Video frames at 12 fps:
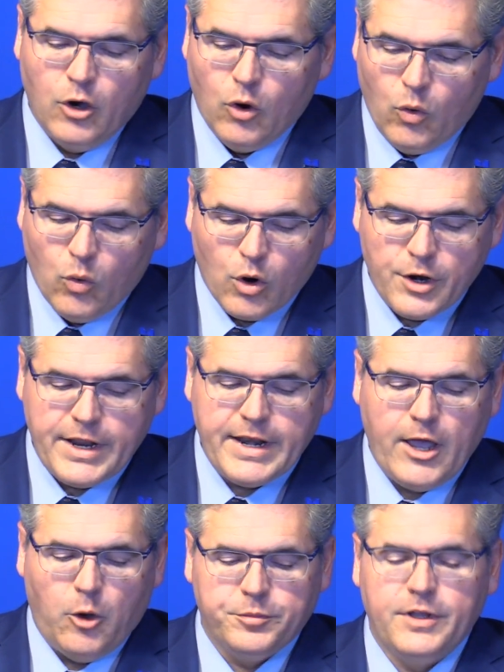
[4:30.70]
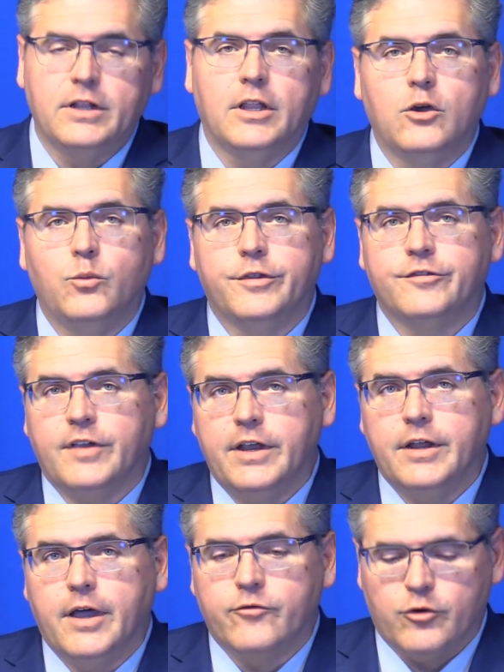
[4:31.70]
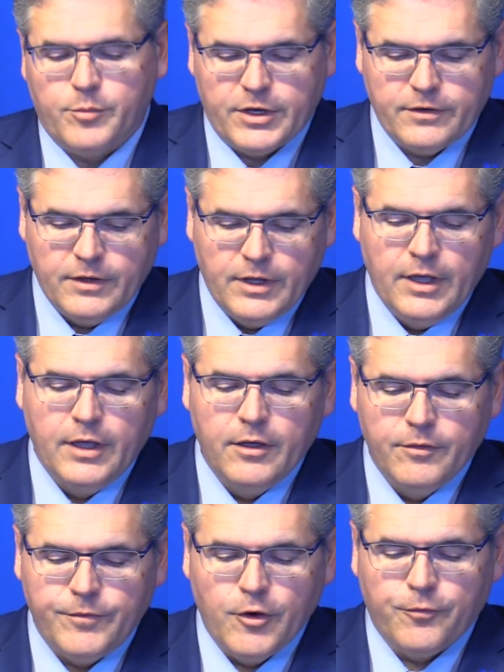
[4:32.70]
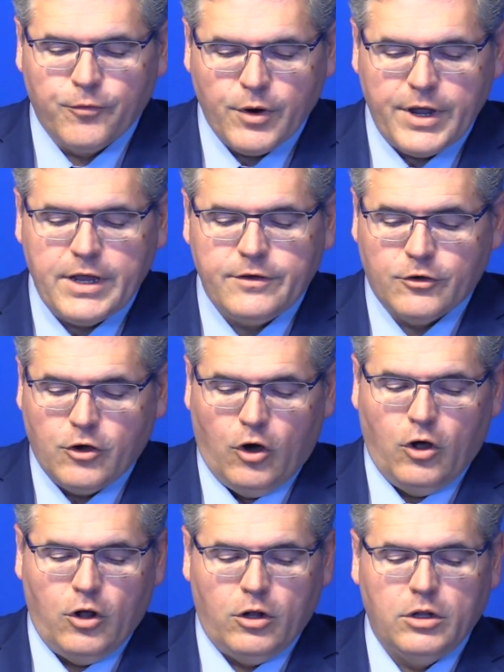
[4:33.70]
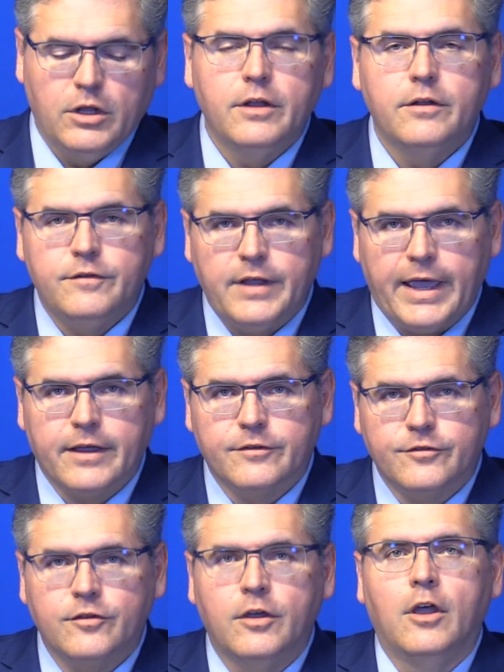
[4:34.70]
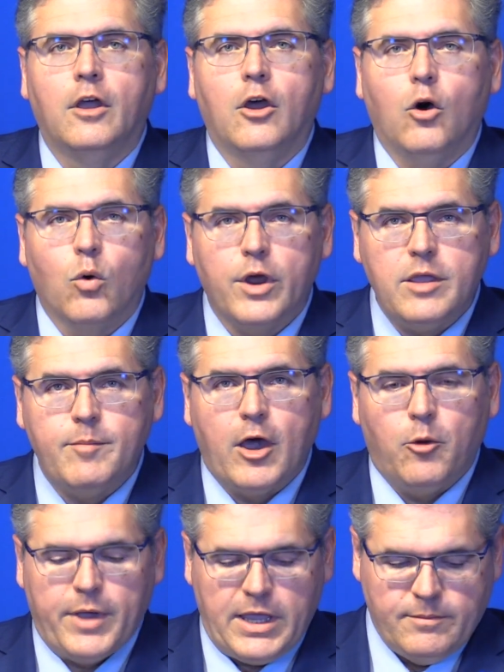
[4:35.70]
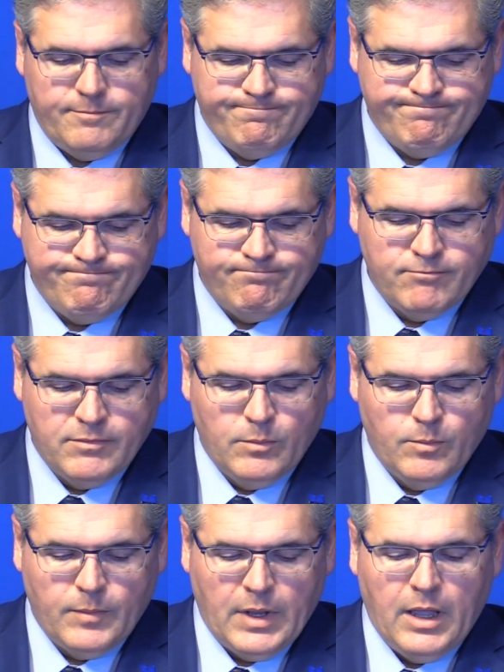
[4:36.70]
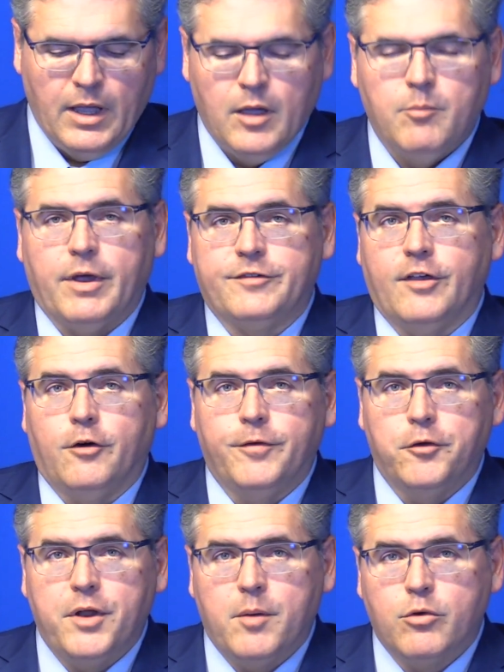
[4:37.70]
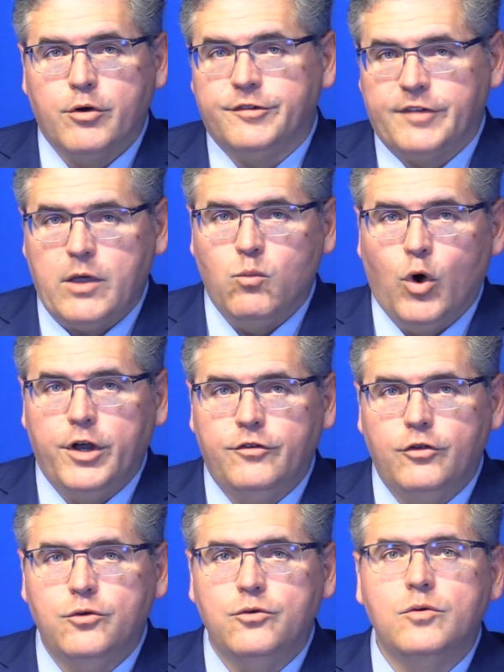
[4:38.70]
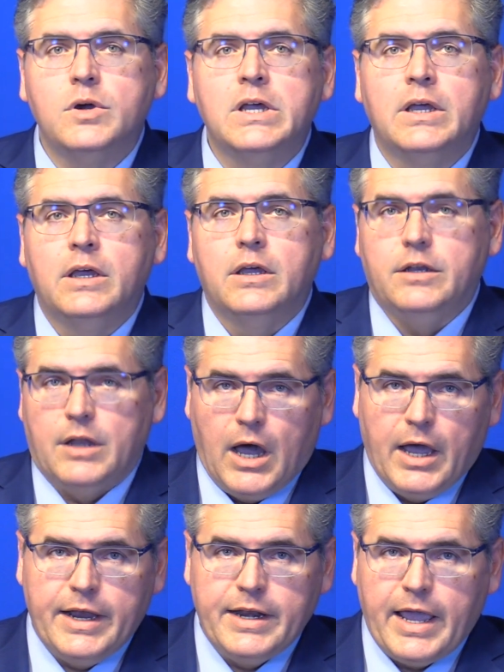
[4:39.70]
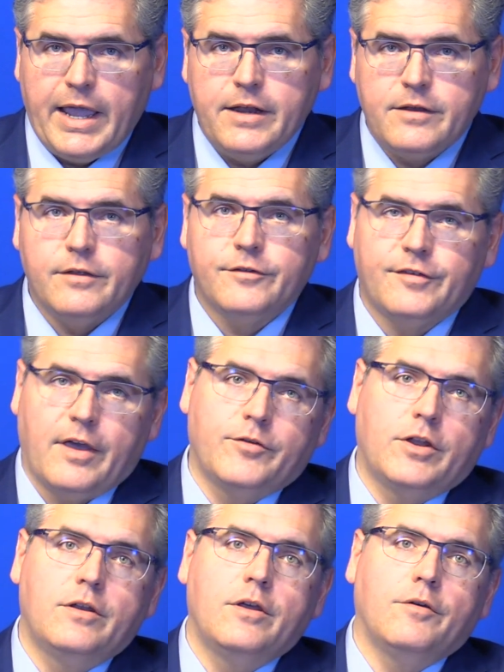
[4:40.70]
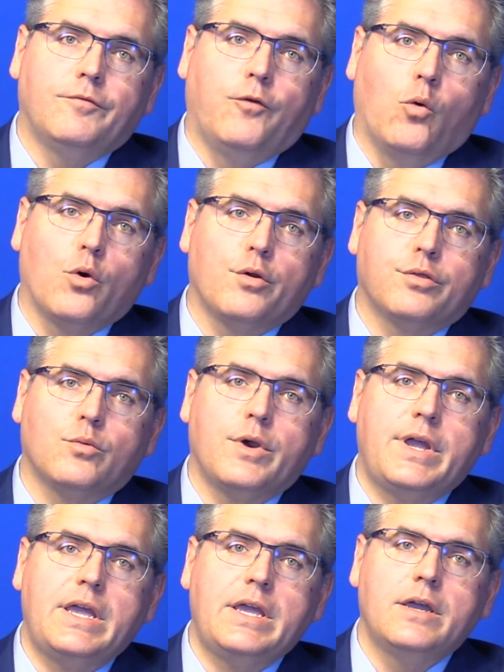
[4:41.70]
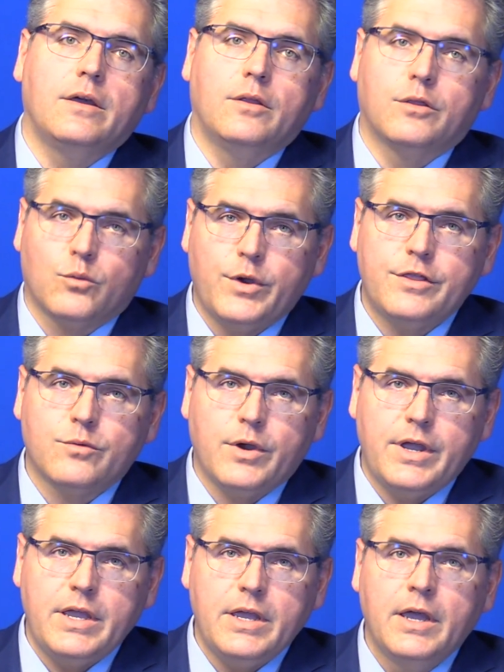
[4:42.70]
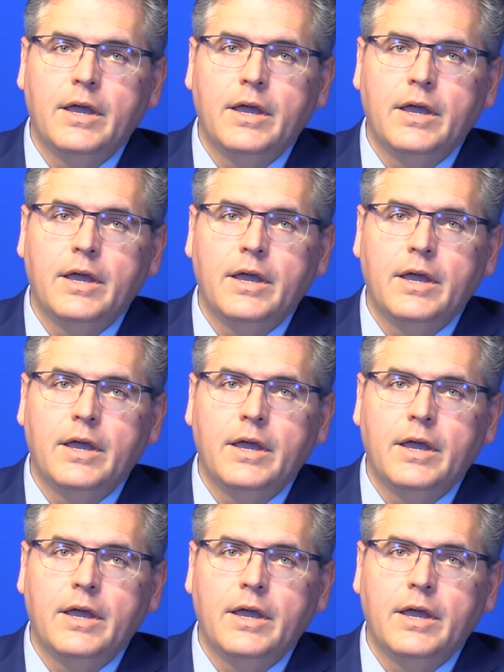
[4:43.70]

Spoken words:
or need help dealing with state government, feel free to call, text, or email me. My cell phone number is 812-987-4333.